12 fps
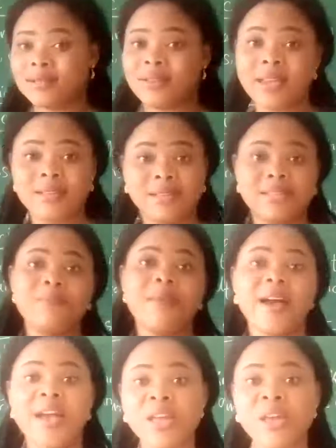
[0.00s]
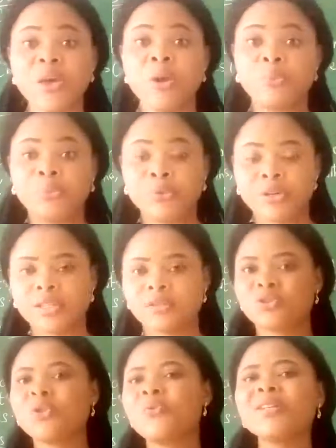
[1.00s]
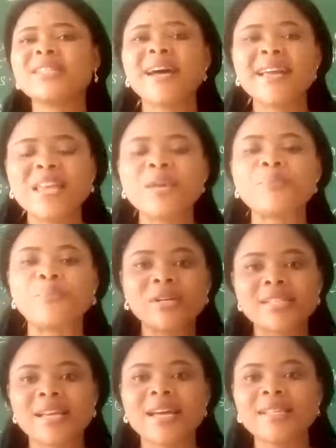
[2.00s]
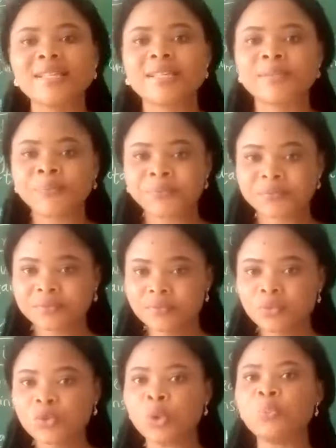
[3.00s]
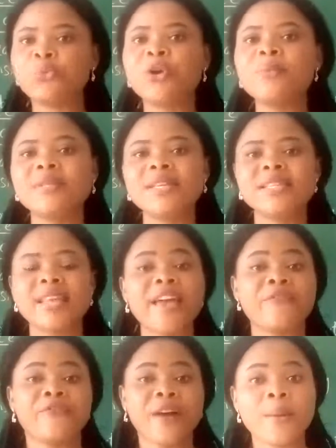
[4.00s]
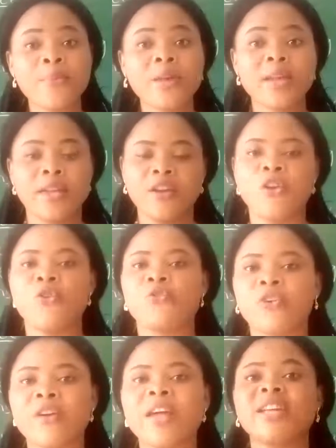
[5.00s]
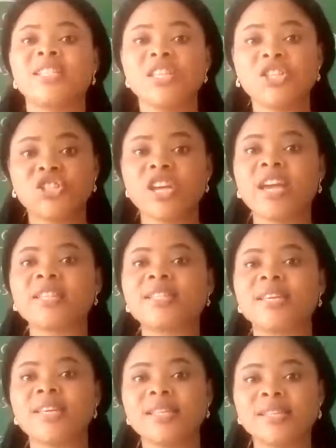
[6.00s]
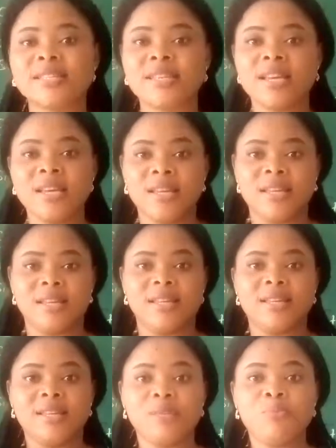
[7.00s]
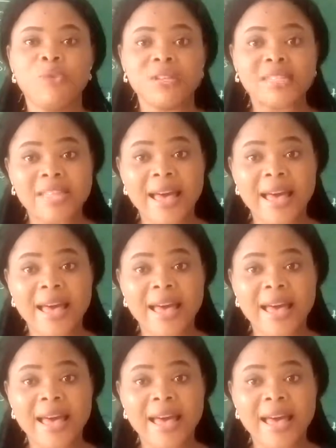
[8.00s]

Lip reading: You can see my body. So what are the important properties a fabric for a t-shirt must